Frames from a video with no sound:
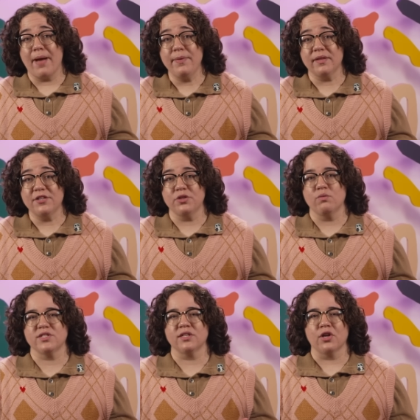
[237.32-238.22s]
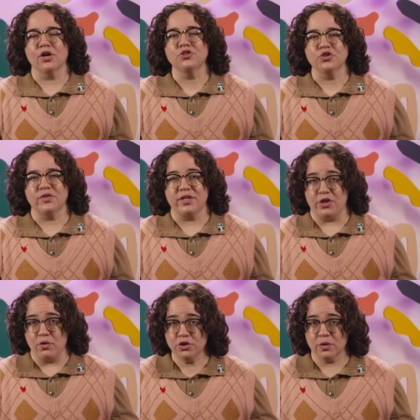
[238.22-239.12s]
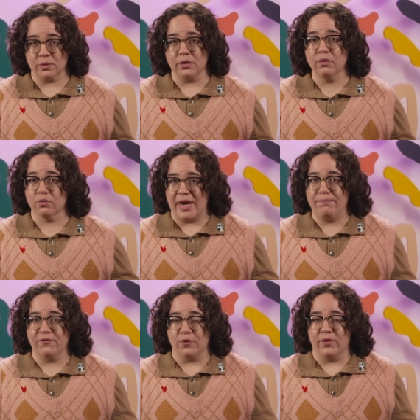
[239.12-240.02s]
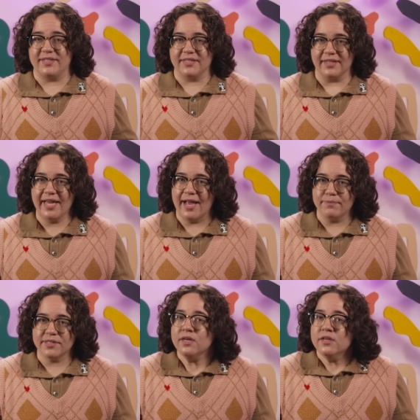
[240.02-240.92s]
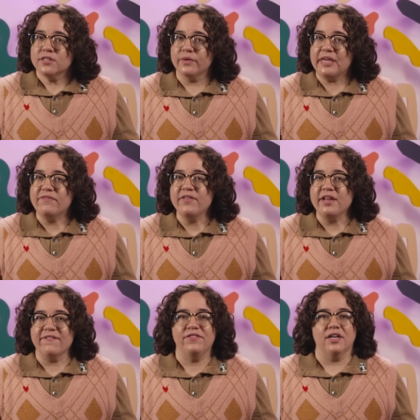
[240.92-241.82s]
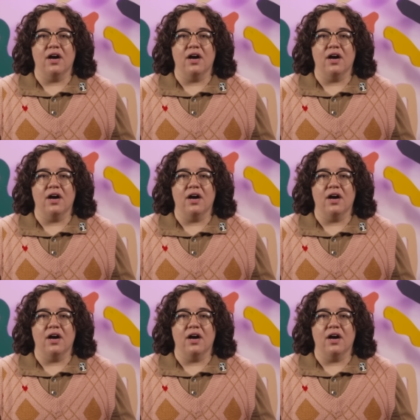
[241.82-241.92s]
population was larger than usual right before its collapse, so even if the